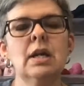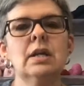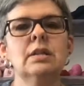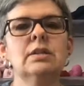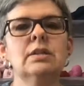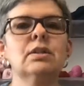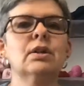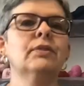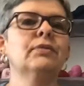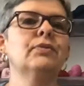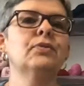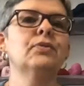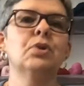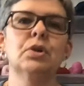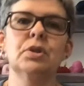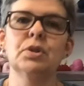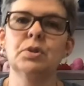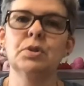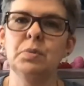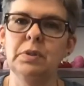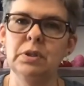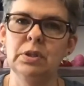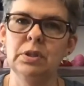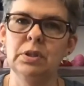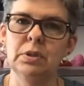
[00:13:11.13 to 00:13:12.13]
So of course
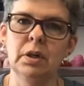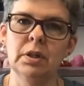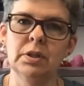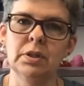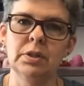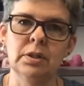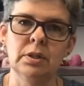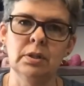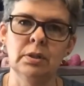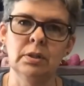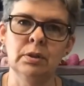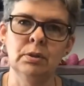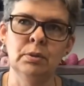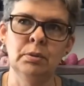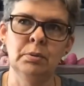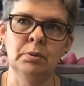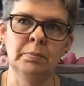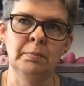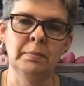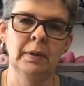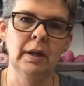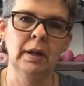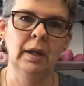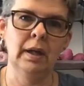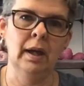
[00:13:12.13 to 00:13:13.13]
we do our
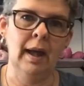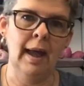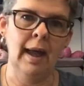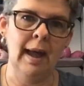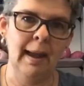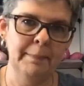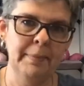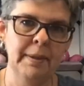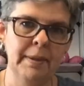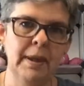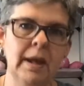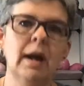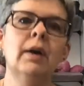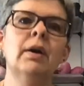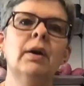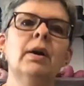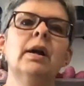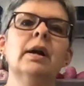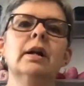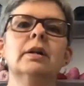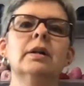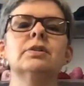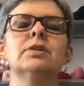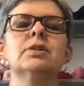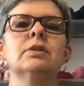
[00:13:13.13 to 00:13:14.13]
Zoom happy hour and
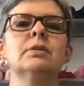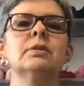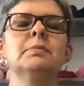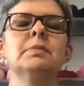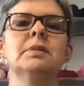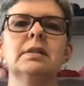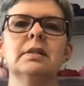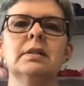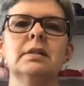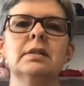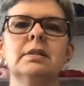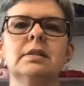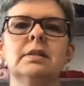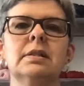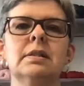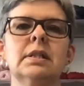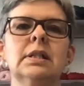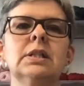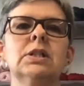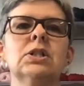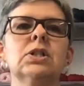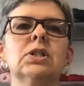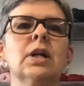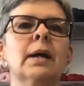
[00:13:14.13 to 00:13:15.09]
our Zoom sit and stitch.